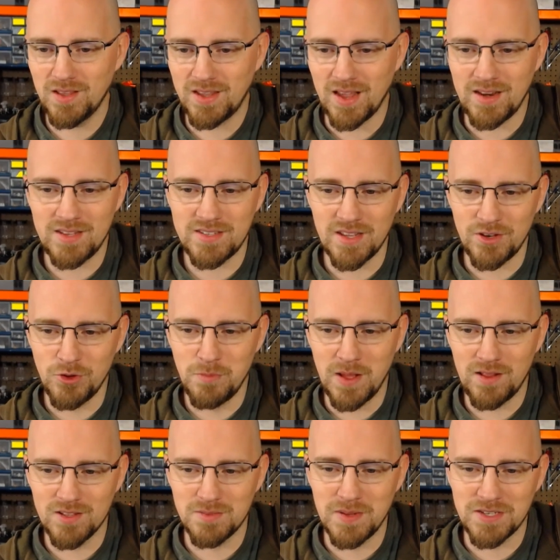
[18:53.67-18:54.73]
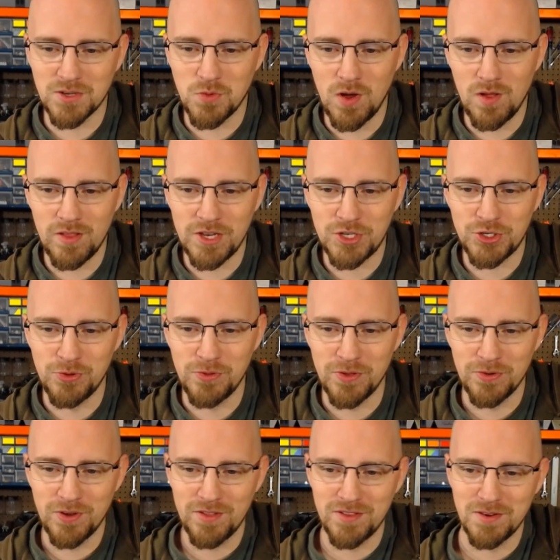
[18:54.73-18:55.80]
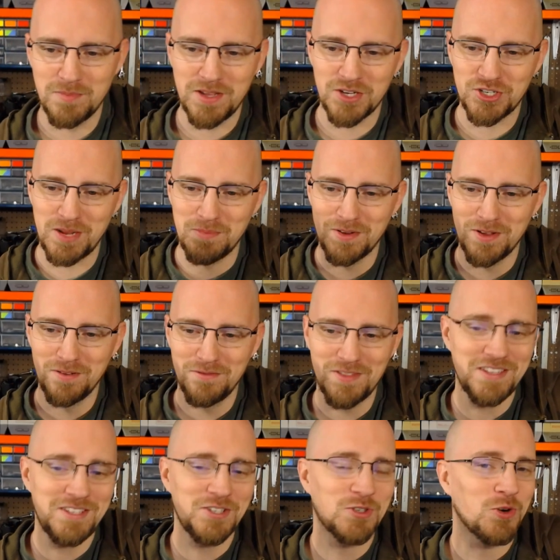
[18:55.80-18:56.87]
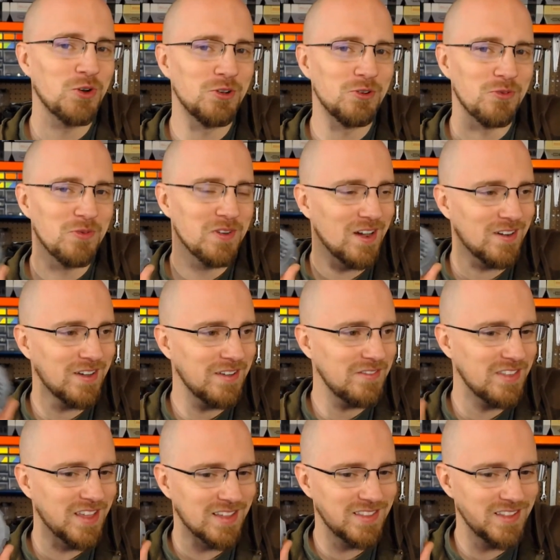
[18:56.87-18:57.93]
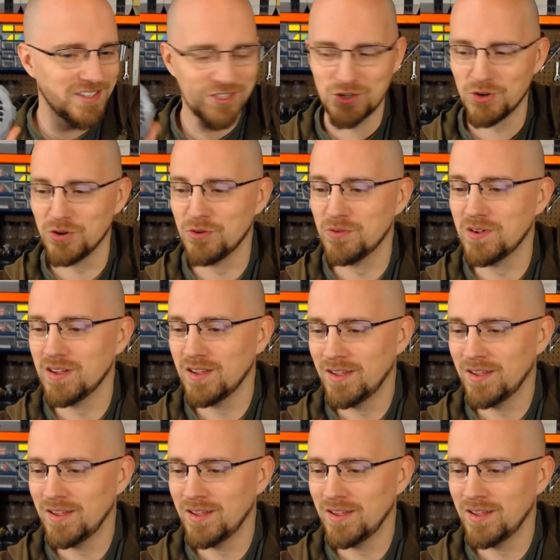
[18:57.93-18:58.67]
Kenny said New Balance makes a quality shoe though, nothing to be ashamed of. That's true. I'll give you that. That's true.